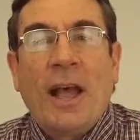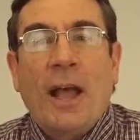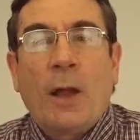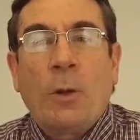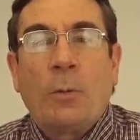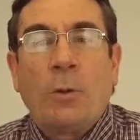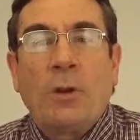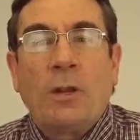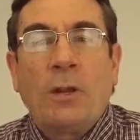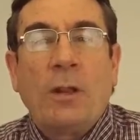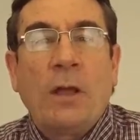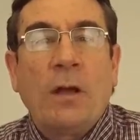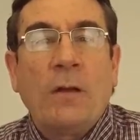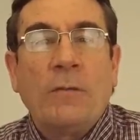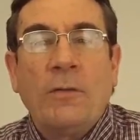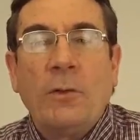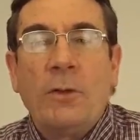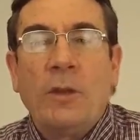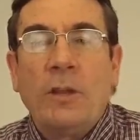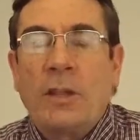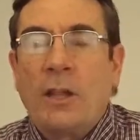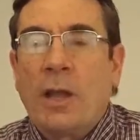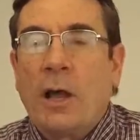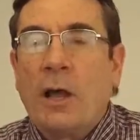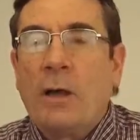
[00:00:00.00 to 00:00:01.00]
I would love
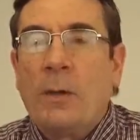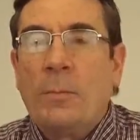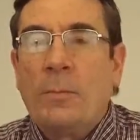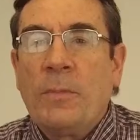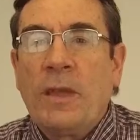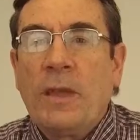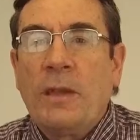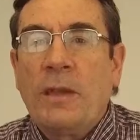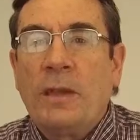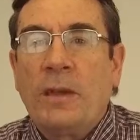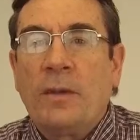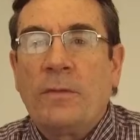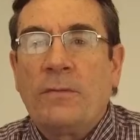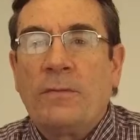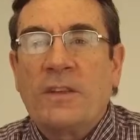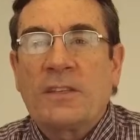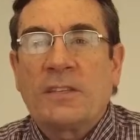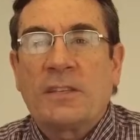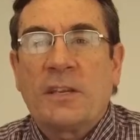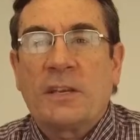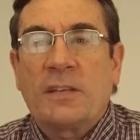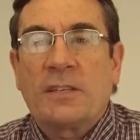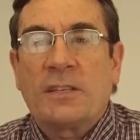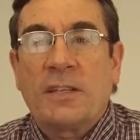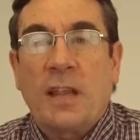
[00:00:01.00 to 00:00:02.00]
you to come and
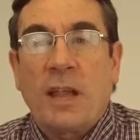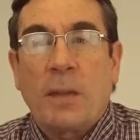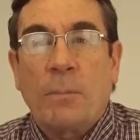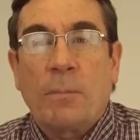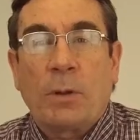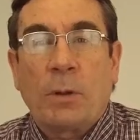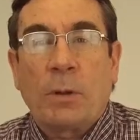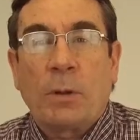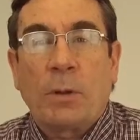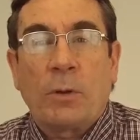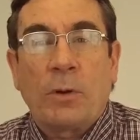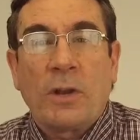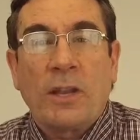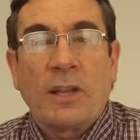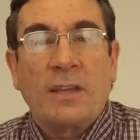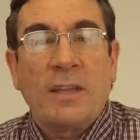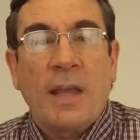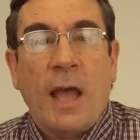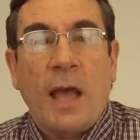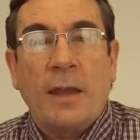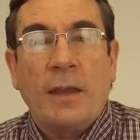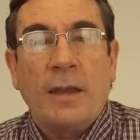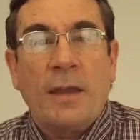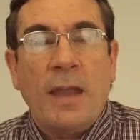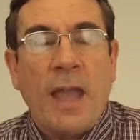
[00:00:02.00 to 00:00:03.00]
visit us at
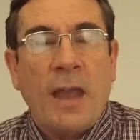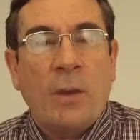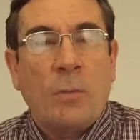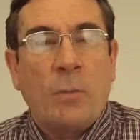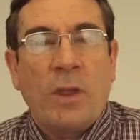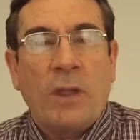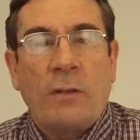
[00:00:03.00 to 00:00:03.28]
emberlearning.net.